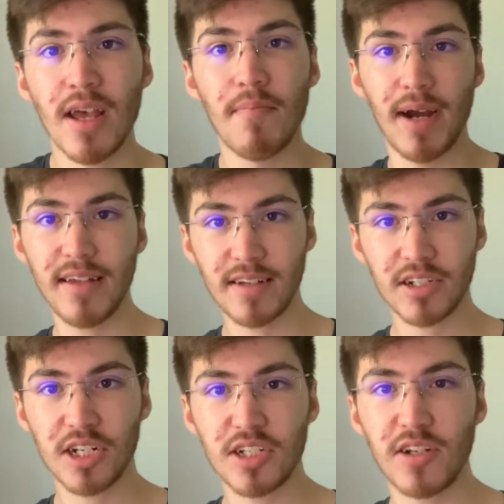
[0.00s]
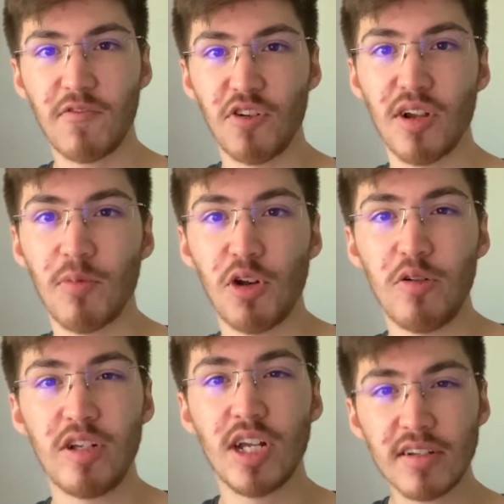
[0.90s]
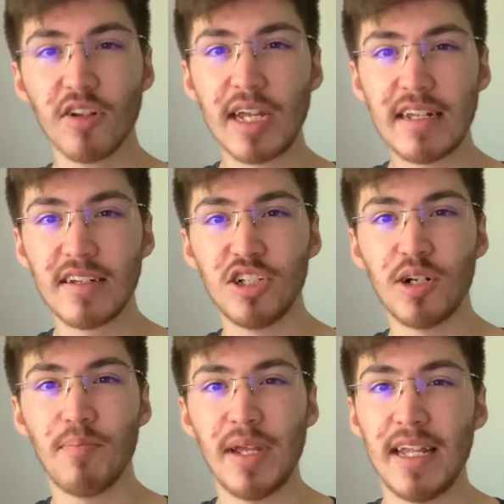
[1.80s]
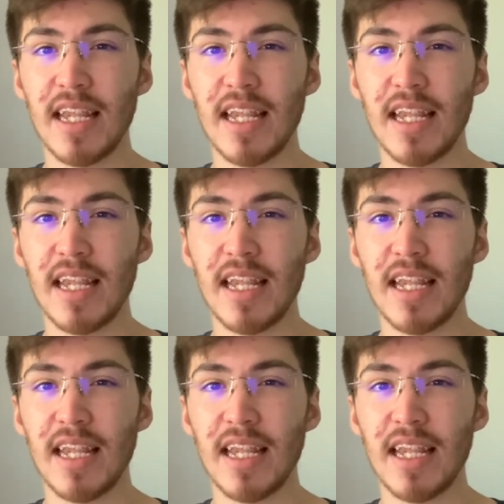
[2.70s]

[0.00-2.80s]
My suggestion for someone who's just looking to jump in,